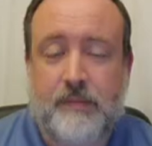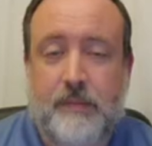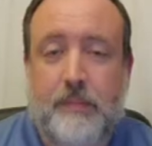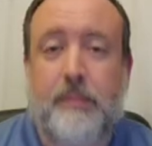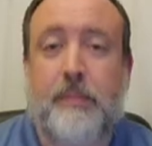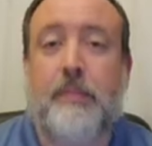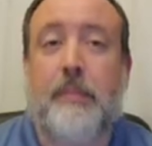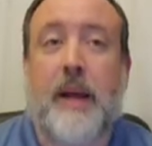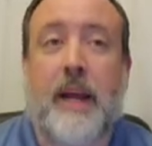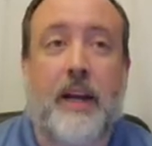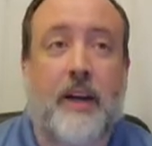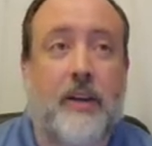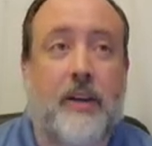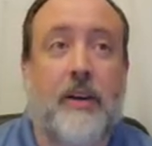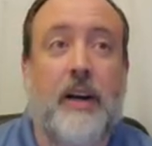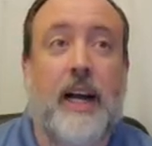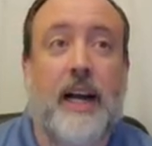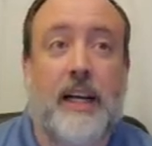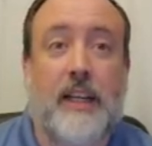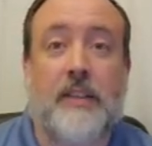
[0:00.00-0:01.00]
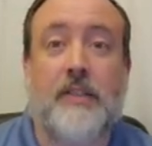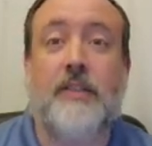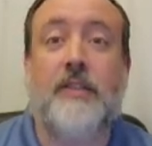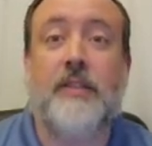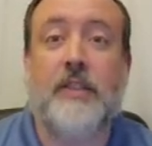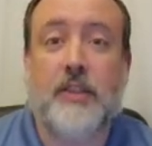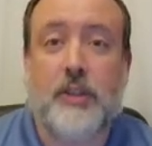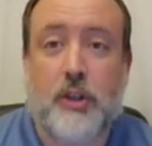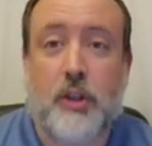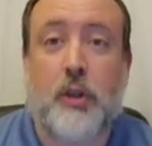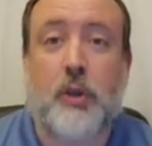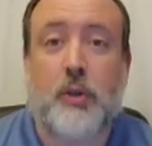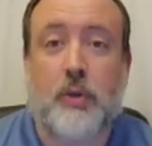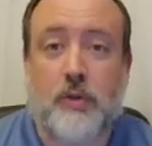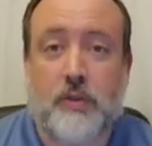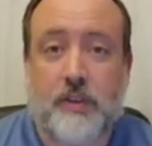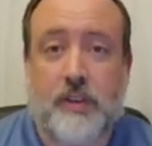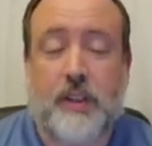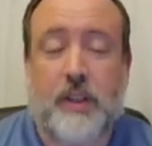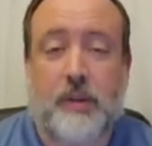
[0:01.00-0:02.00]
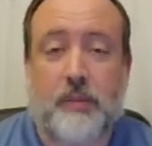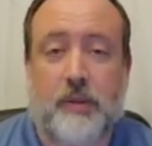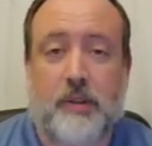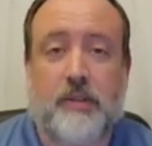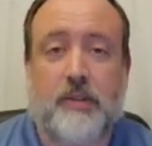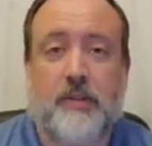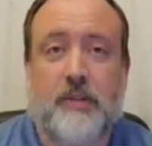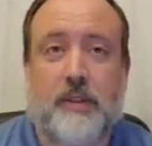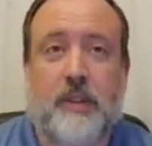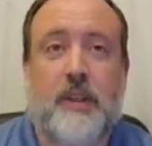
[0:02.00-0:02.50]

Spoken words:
Banker has 2 syllables.